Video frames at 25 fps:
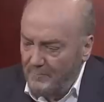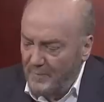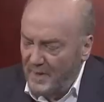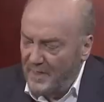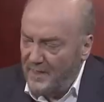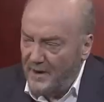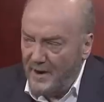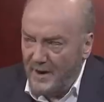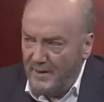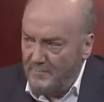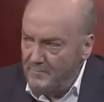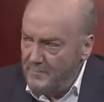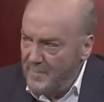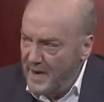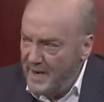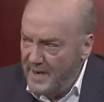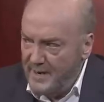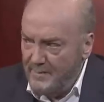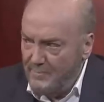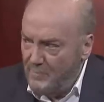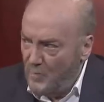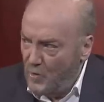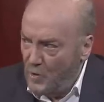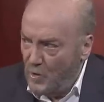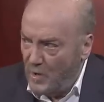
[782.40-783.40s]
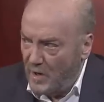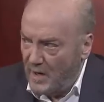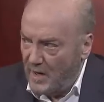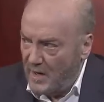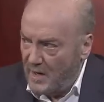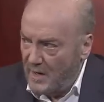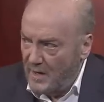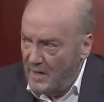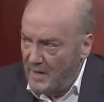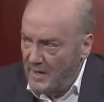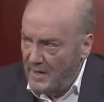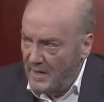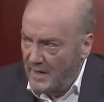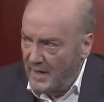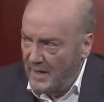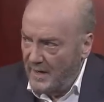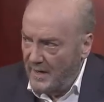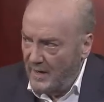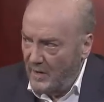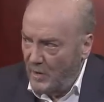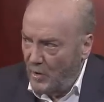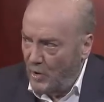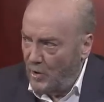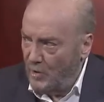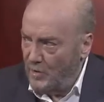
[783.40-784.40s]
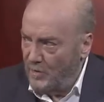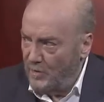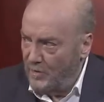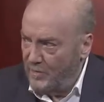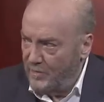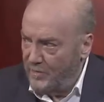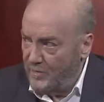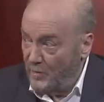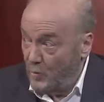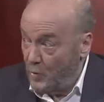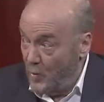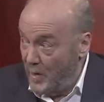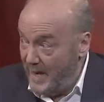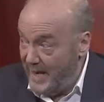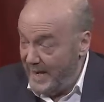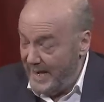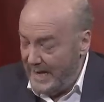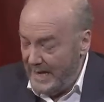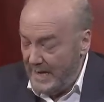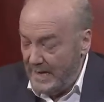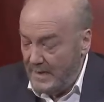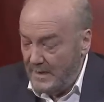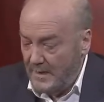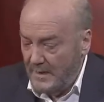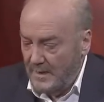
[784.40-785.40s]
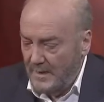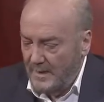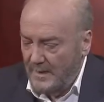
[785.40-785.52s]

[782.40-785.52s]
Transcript: but there are many more on the way.